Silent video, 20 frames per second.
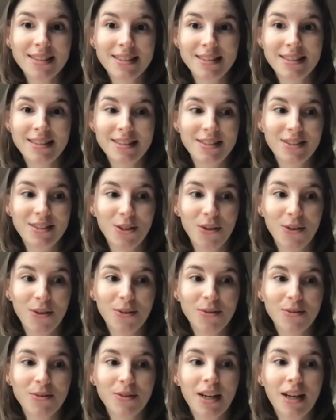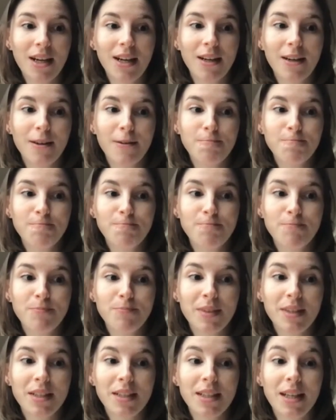so,
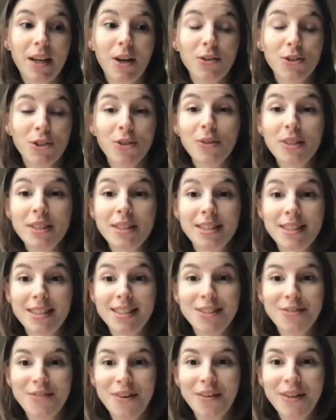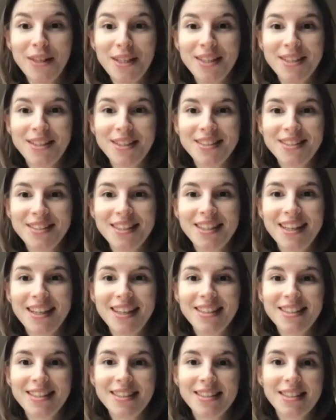although this is very good,
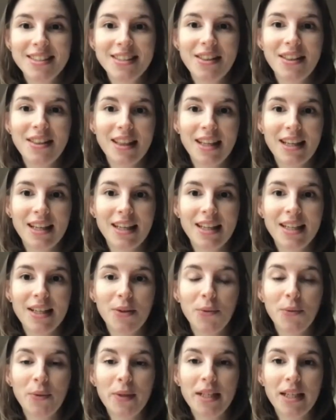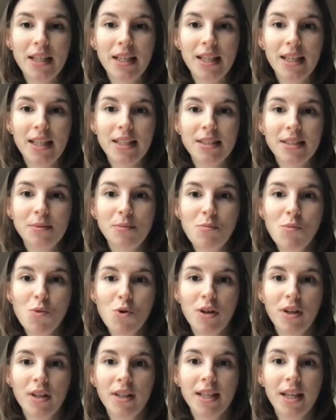I still think we need
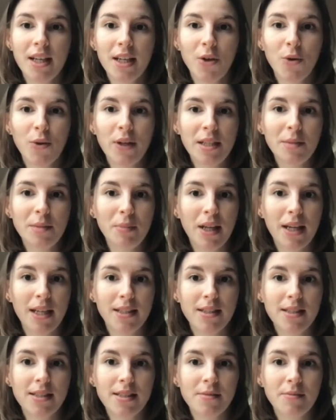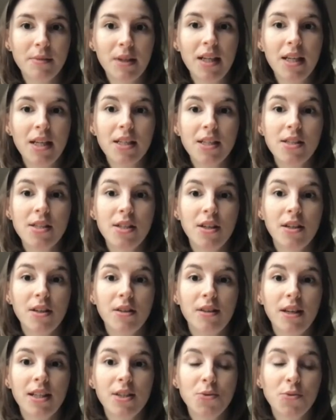more concrete plans.
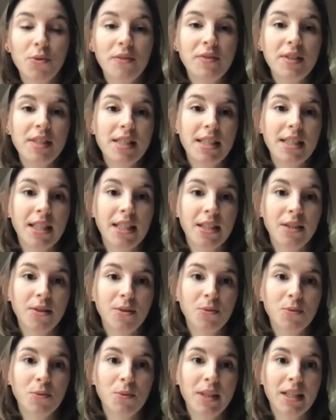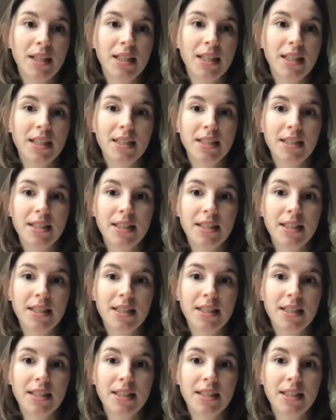So as we've seen with